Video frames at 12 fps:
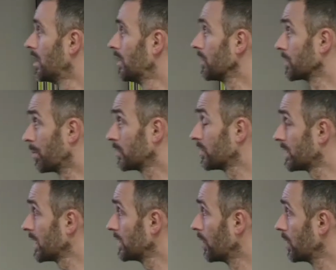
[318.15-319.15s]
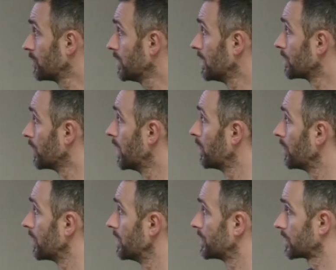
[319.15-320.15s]
There's a bunch of technology as well.
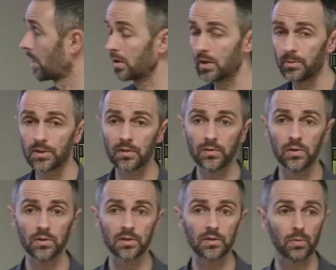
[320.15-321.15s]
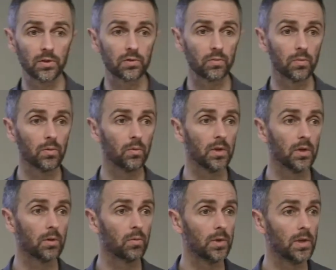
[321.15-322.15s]
There is current limiting fuses, which
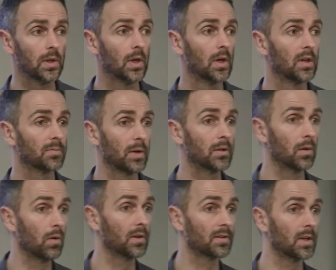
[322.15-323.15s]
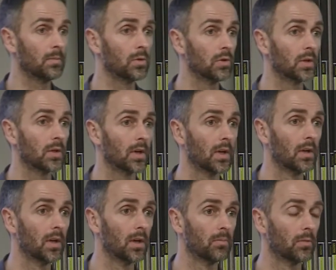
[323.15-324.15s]
we spend a lot of time doing
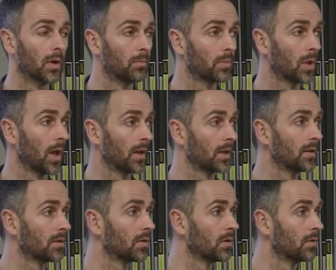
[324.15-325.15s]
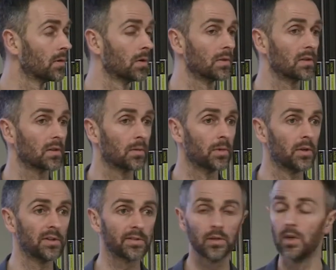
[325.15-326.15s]
and planning into our overall
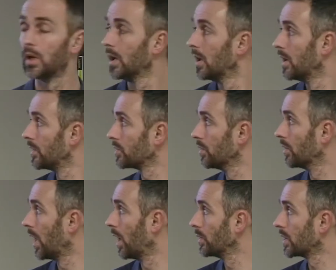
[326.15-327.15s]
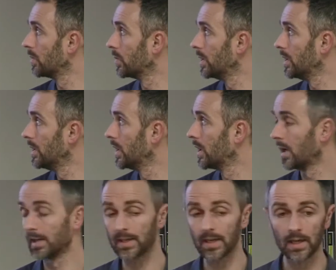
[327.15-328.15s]
discrimination. So how can we,
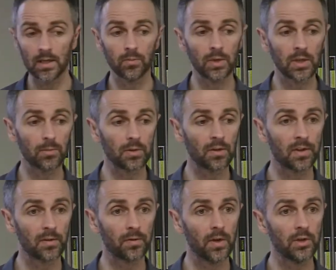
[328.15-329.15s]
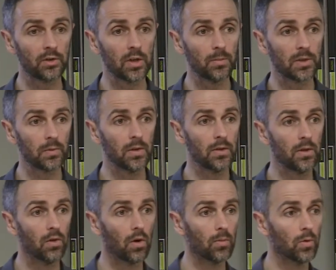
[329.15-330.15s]
again, being able to differentiate between the
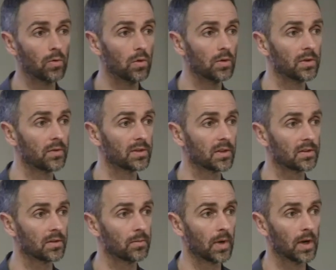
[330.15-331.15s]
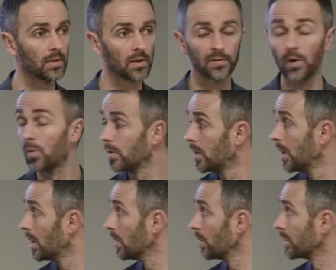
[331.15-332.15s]
normal load of a system and a fault
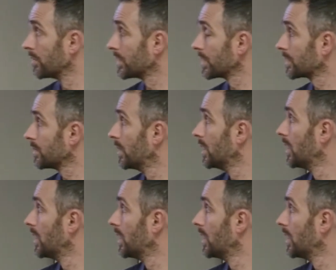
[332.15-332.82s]
load of the system.